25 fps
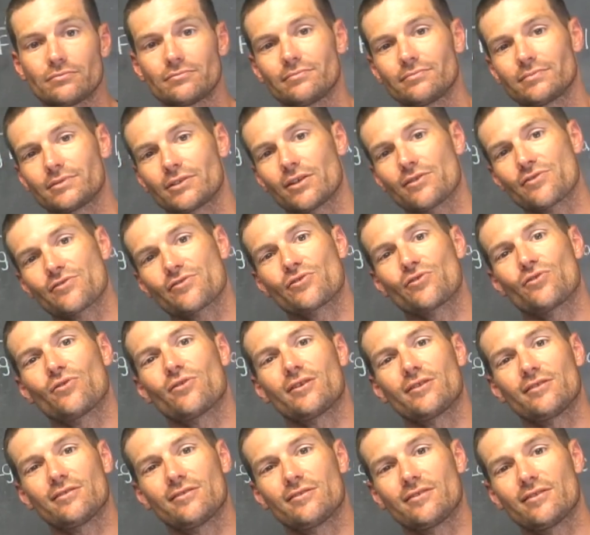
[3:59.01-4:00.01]
It's also
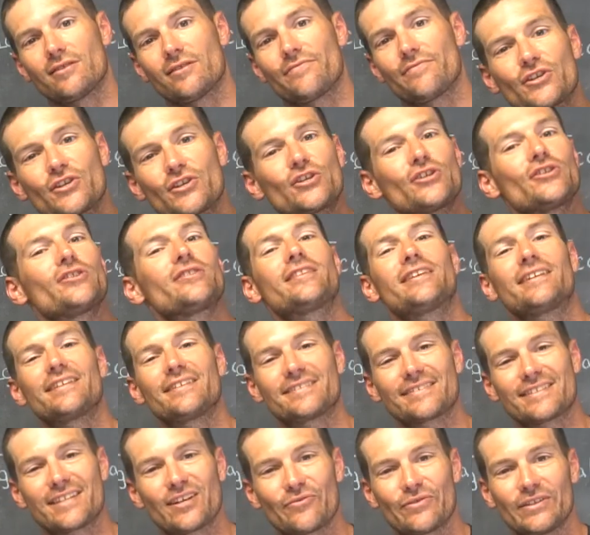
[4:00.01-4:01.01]
all good
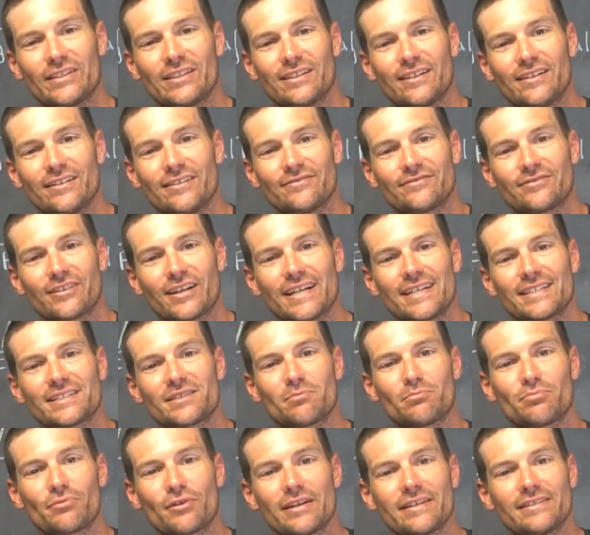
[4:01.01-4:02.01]
things that we love, right? The
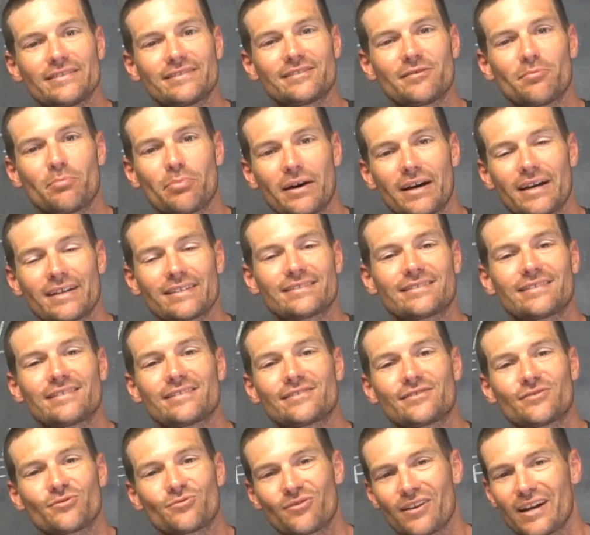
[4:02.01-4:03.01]
breads, the
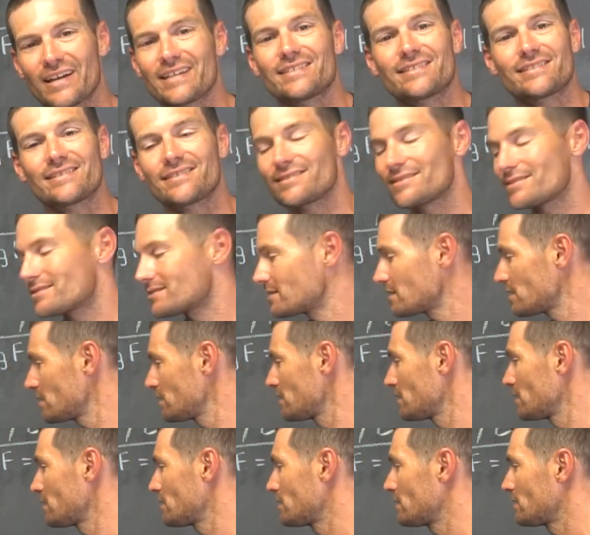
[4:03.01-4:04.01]
pastas, the rices.
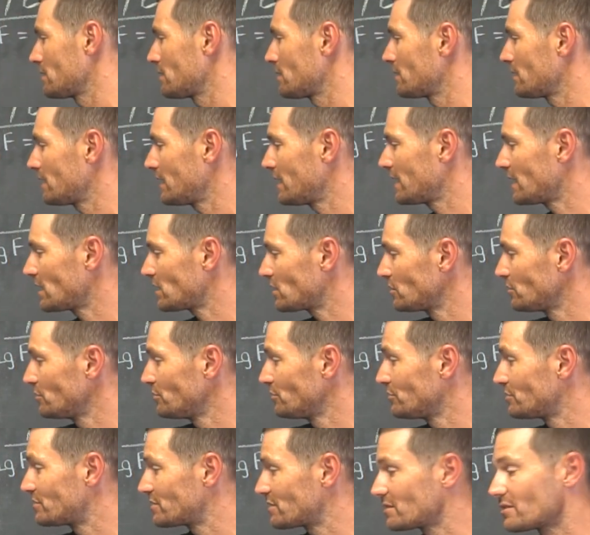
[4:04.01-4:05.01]
It
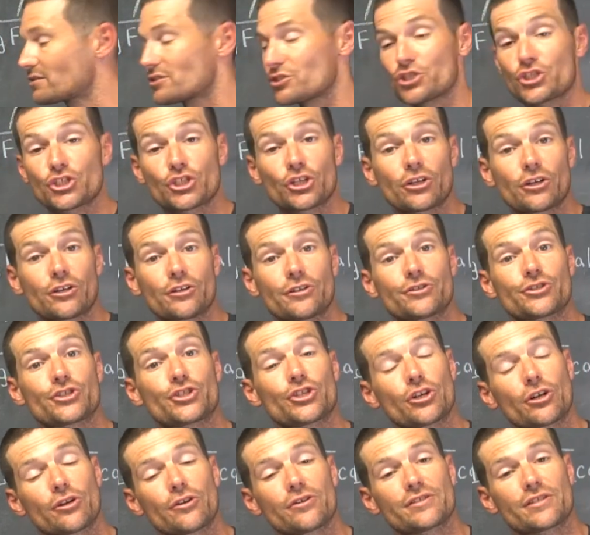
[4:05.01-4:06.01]
includes sugar.
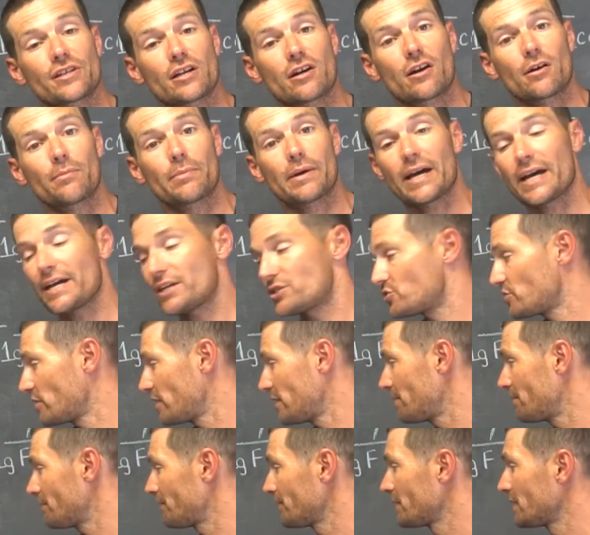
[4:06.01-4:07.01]
Sugar is a
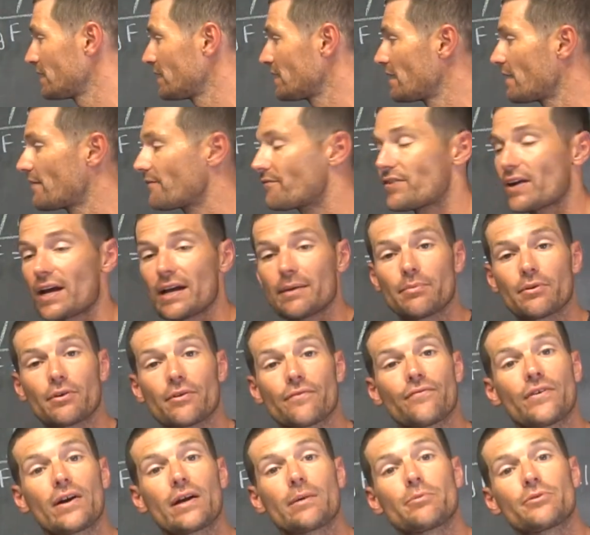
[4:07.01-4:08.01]
carbohydrate. Fiber.
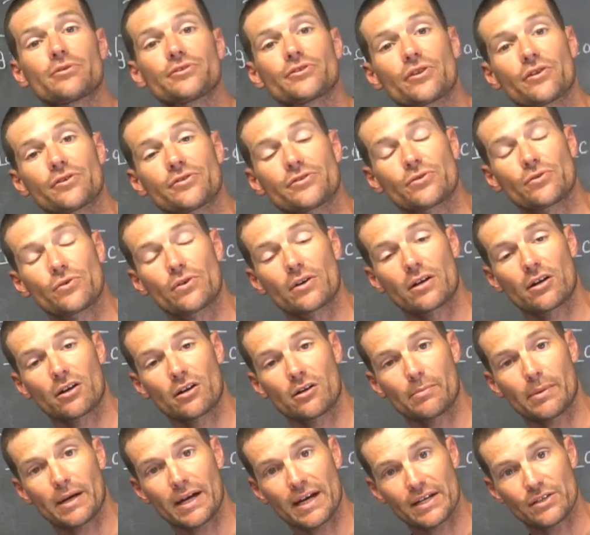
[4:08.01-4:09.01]
Fiber is also a
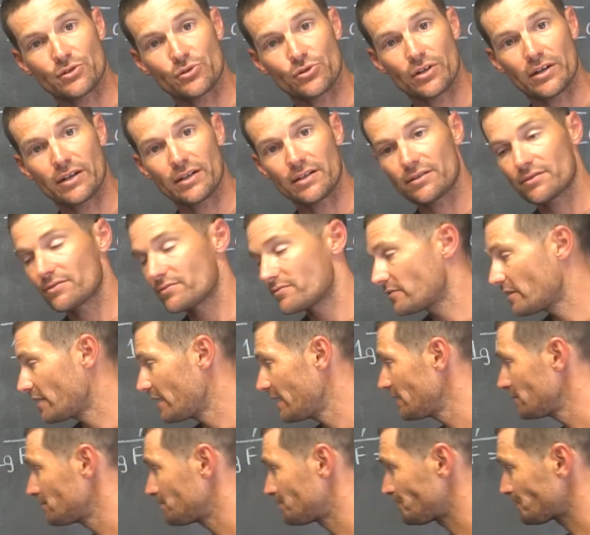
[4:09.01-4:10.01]
carbohydrate,
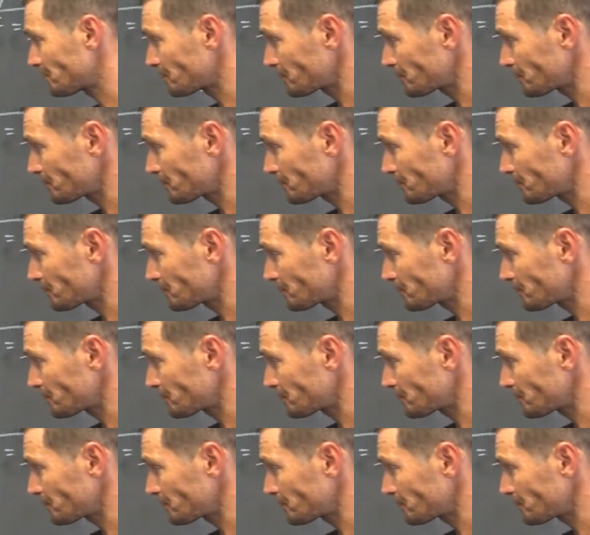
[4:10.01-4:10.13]
right?